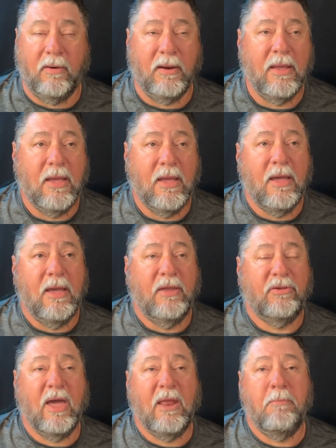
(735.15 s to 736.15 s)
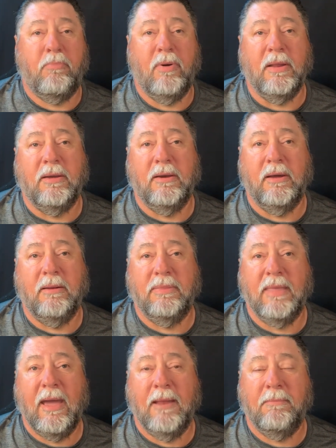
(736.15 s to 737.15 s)
And it's gotten pretty good at
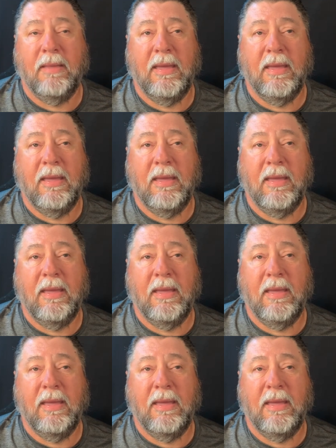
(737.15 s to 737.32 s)
that.